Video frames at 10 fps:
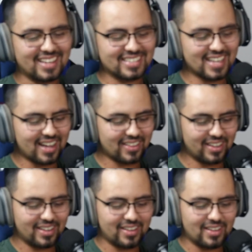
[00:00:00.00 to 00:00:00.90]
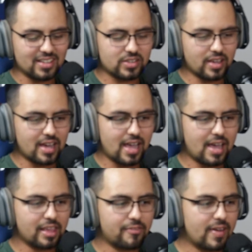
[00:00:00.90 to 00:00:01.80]
Exactly. So yeah,
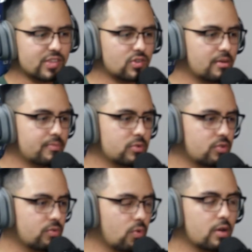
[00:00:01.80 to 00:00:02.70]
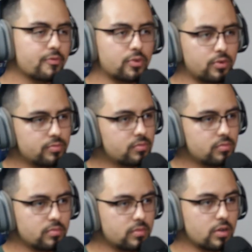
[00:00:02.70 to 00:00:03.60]
I like fast rap, one for
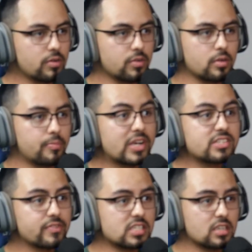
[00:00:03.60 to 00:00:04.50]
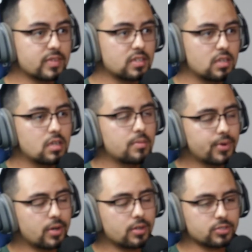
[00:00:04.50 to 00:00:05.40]
the impressiveness of it,
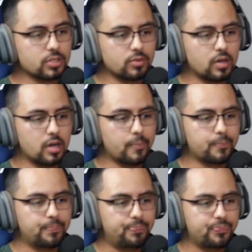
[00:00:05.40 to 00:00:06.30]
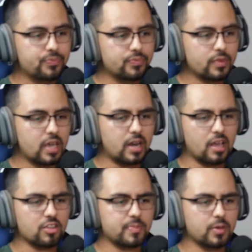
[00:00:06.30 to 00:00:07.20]
but also kind of
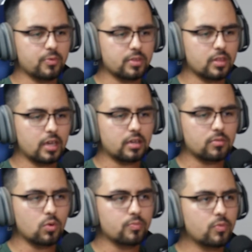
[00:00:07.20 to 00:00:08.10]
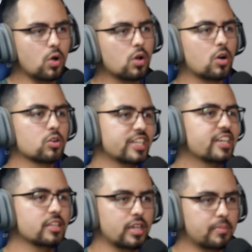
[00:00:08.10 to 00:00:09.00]
helps me with like
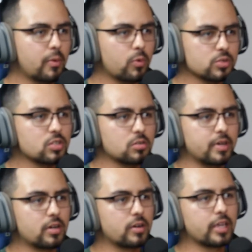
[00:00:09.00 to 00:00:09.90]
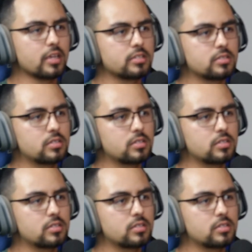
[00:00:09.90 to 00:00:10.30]
articulating my words a little better, I guess.